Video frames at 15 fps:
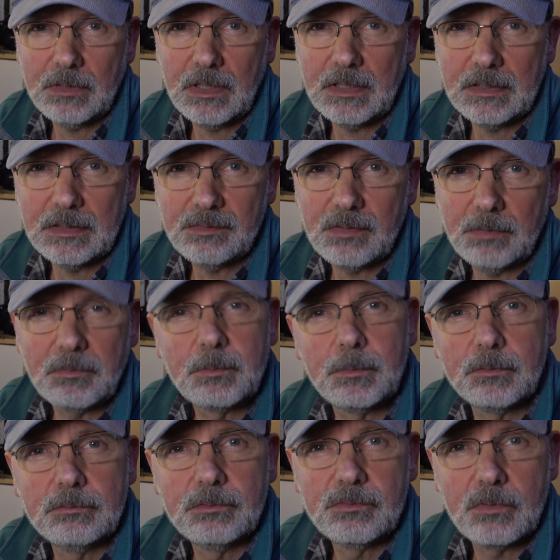an
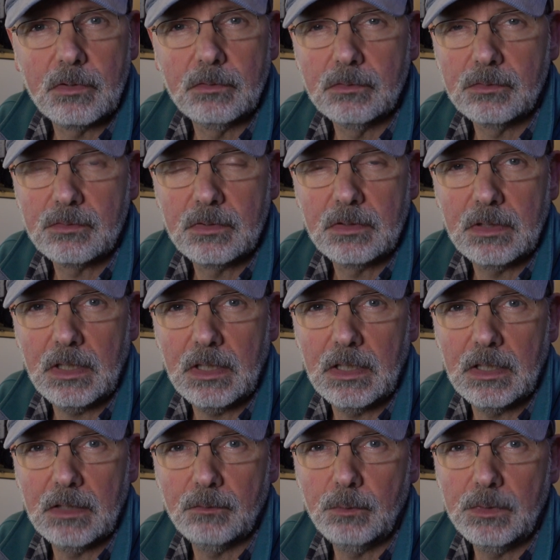acceptable result
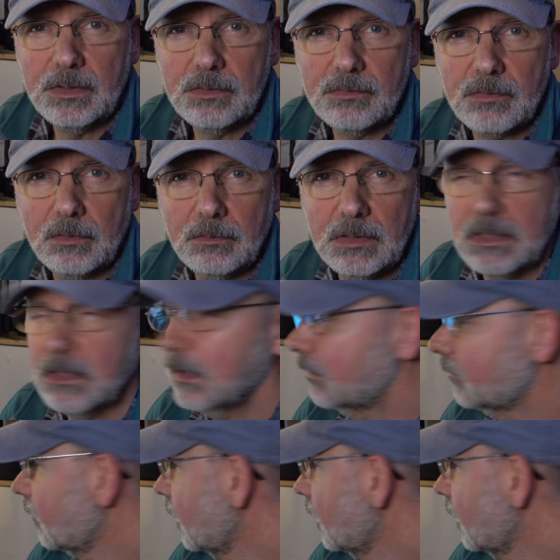with the Sony if